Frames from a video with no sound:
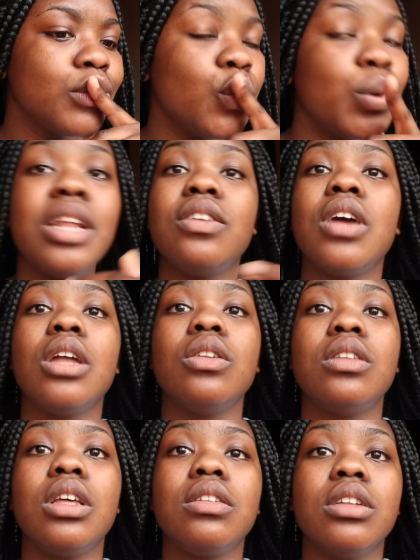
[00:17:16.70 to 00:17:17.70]
when I tried to
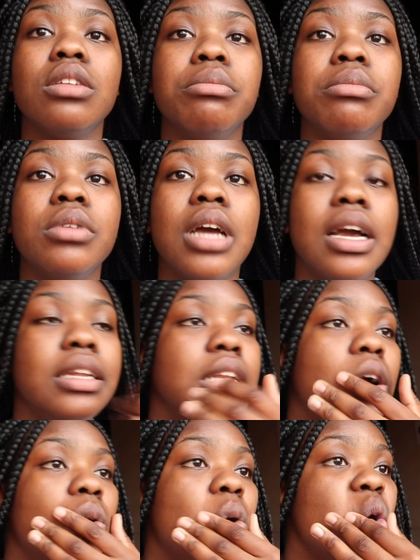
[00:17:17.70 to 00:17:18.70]
text him, I
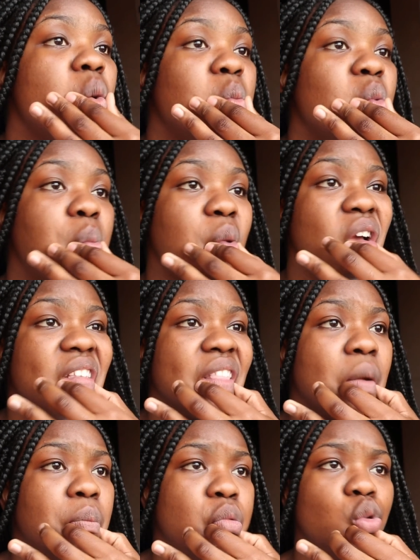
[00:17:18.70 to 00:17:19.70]
know, oh boy, is
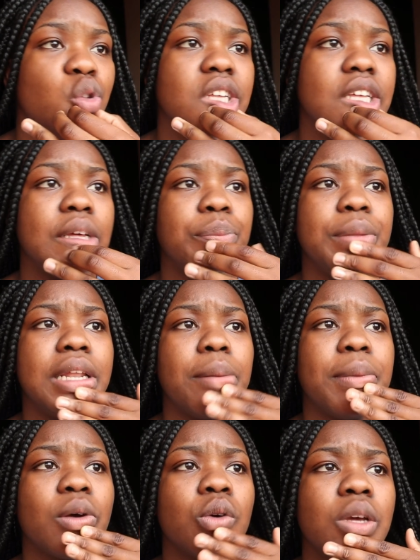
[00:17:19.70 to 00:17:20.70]
not blue ticking me. And I'm
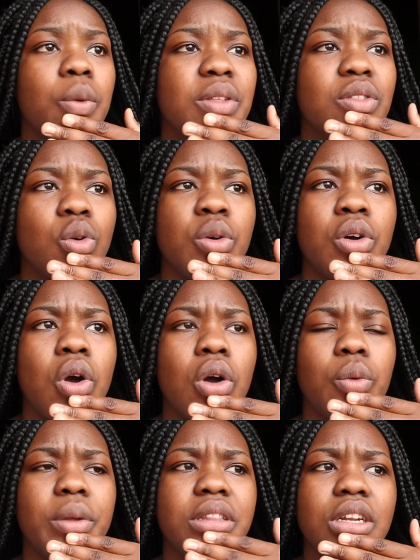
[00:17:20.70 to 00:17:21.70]
like, okay, what's going
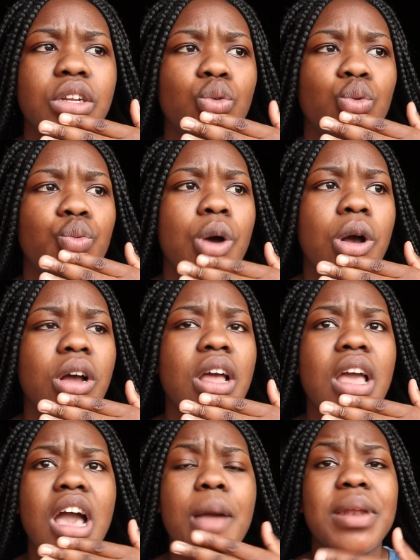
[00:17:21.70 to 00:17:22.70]
on? What did I do wrong?
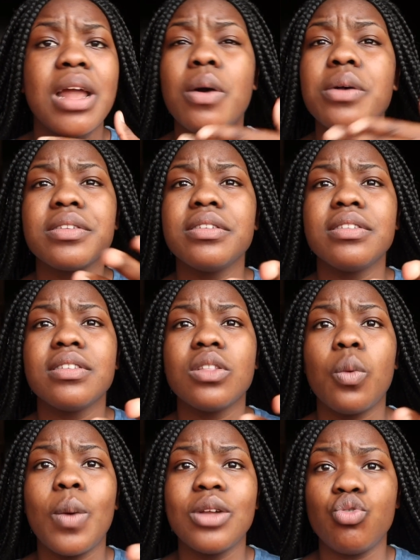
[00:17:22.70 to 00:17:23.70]
I mean, I wasn't the
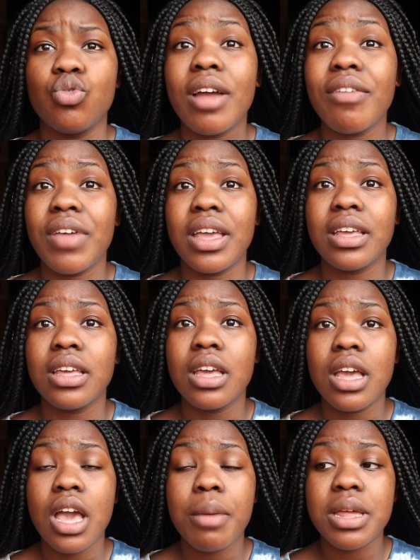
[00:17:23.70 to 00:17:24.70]
one driving.
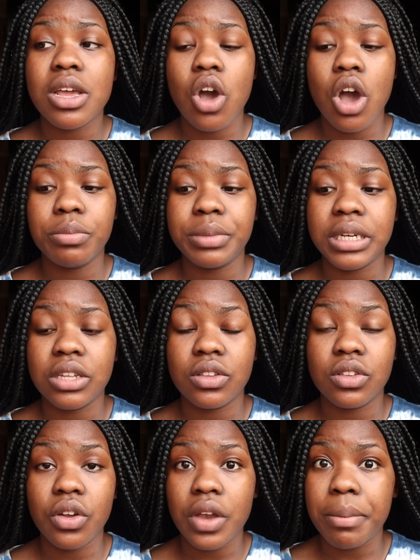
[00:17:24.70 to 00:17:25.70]
I mean, it can't be
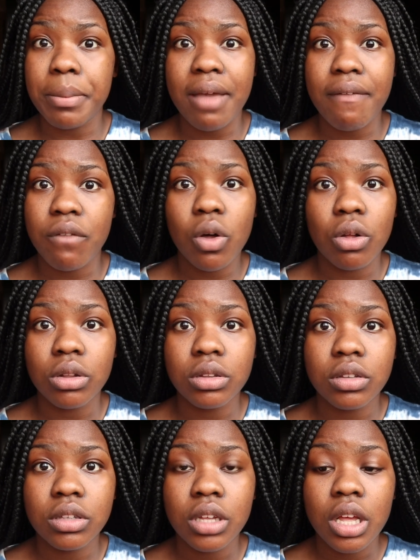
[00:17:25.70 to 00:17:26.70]
necessarily my
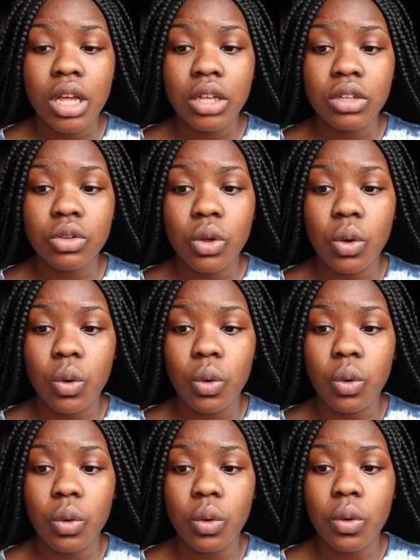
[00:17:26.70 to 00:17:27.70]
fault.
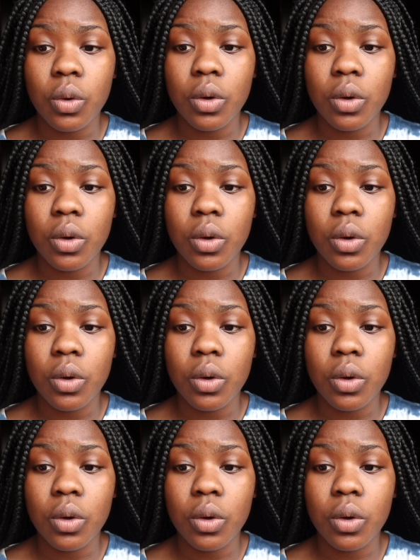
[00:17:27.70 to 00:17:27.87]
So